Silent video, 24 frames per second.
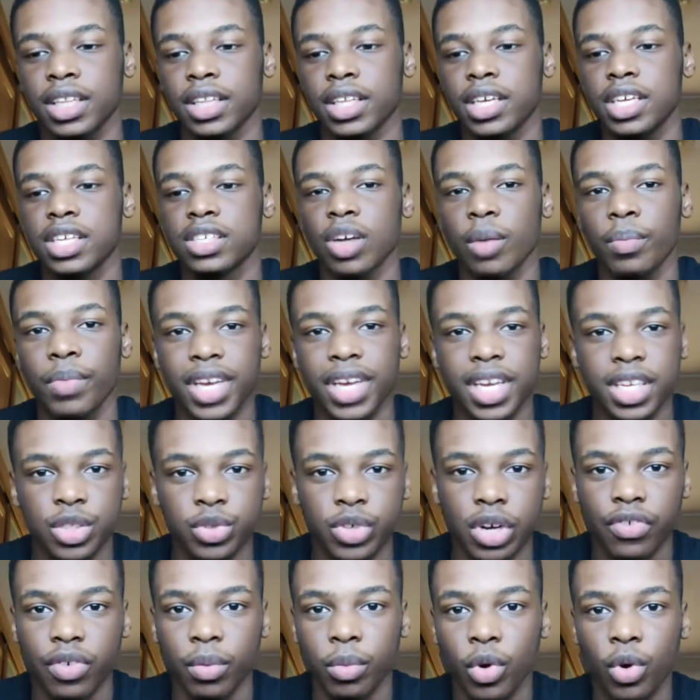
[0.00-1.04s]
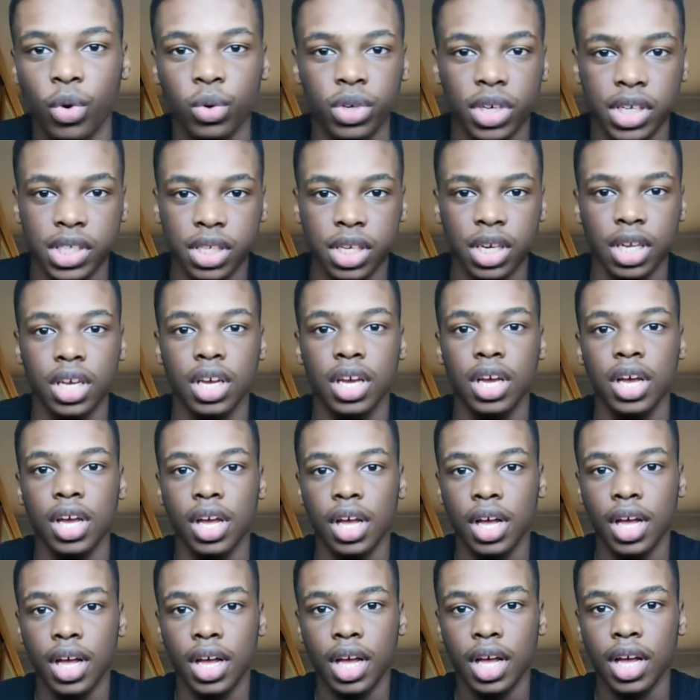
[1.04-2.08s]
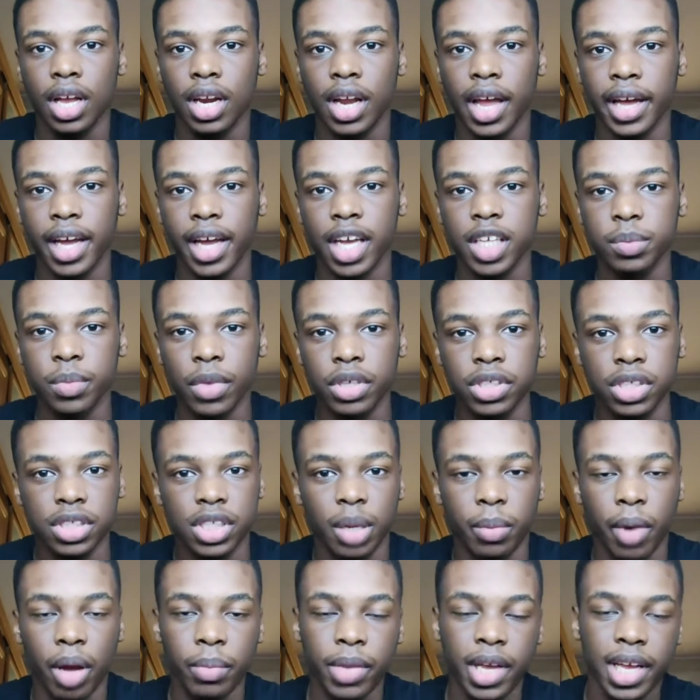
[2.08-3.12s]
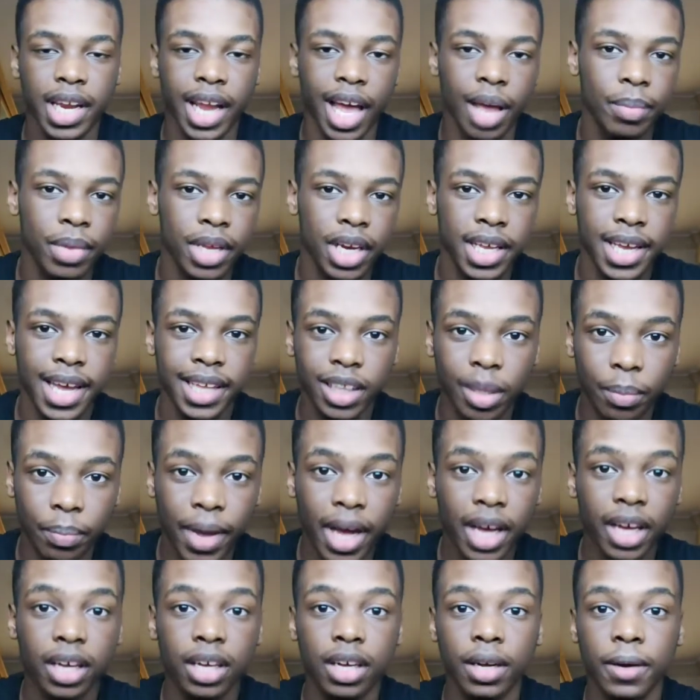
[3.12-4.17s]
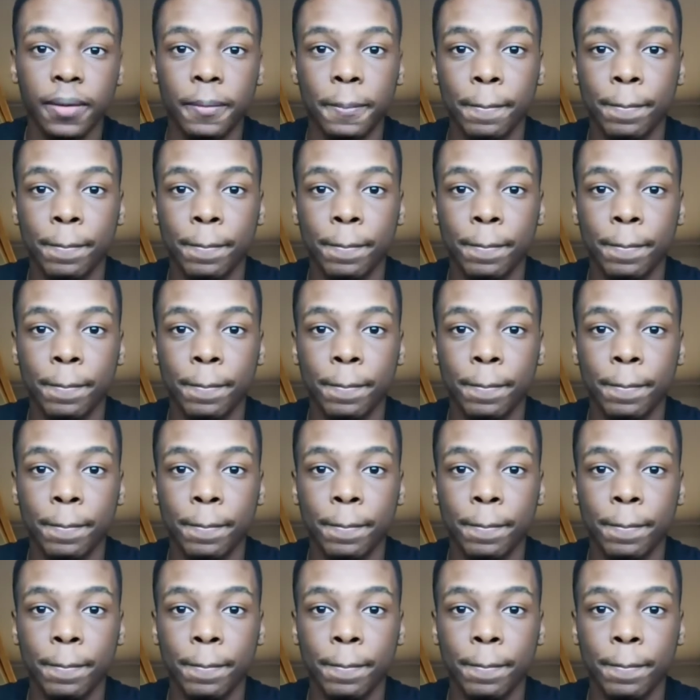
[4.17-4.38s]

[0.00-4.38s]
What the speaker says: He's our biggest threat from corners, isn't it? Like, as much as he might be a liability at the back,